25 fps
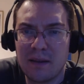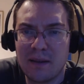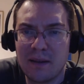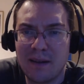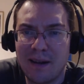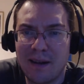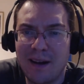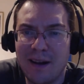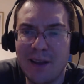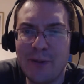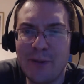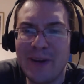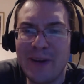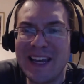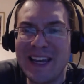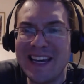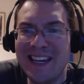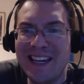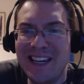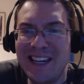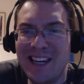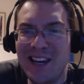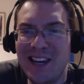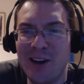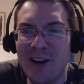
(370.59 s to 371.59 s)
By the way, he
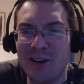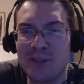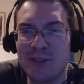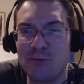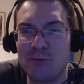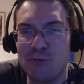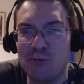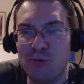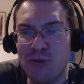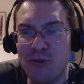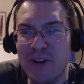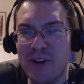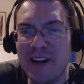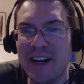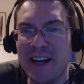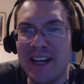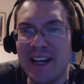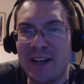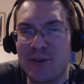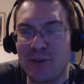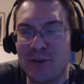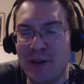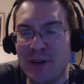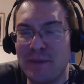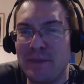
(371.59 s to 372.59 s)
looks really
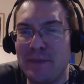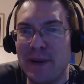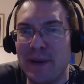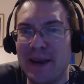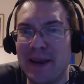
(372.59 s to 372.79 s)
creepy.